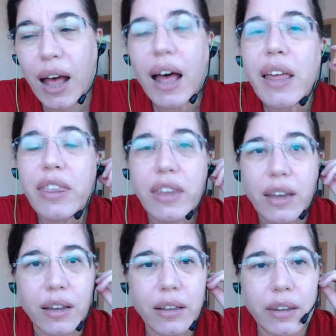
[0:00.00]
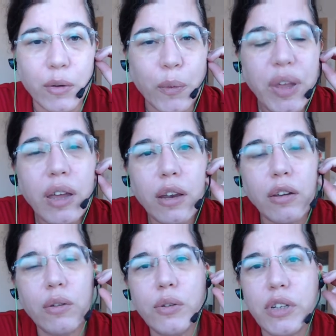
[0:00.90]
I think that we can
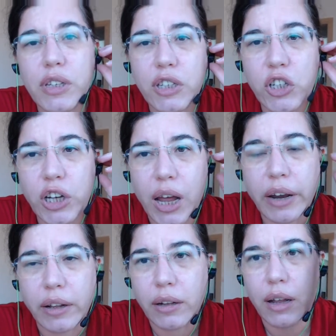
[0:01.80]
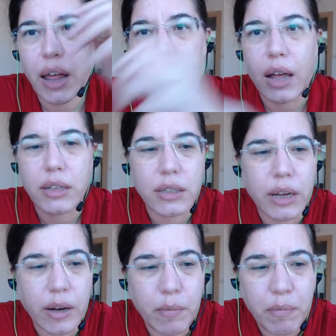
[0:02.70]
use this channel as
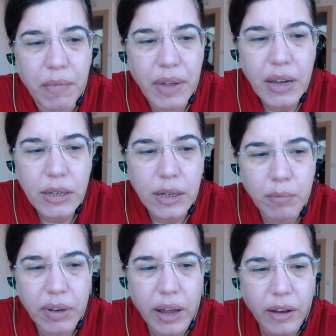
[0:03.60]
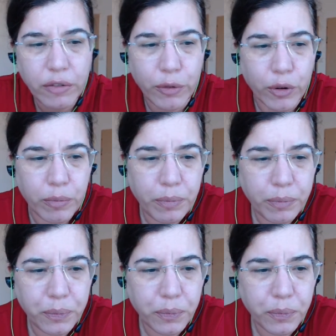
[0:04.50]
an amazing platform